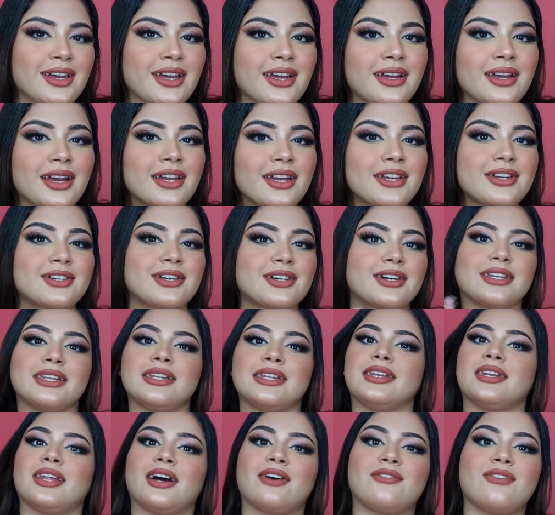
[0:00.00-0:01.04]
I really
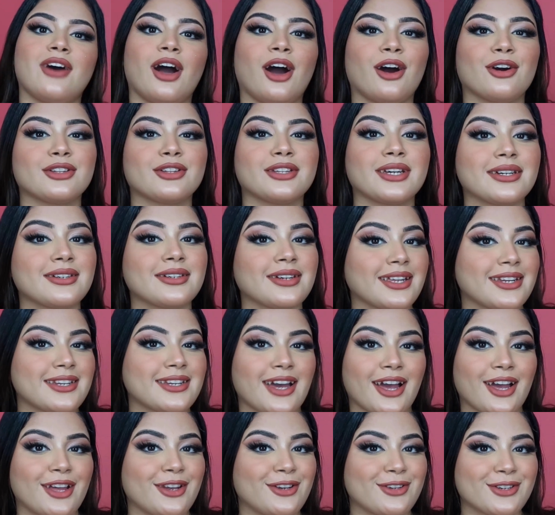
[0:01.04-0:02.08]
love how the
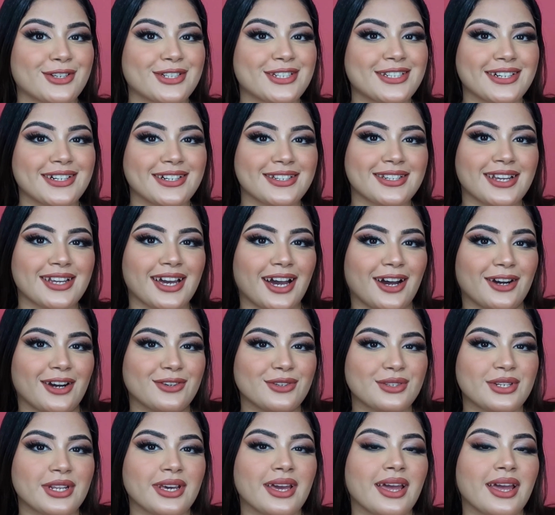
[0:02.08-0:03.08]
entire look turned out.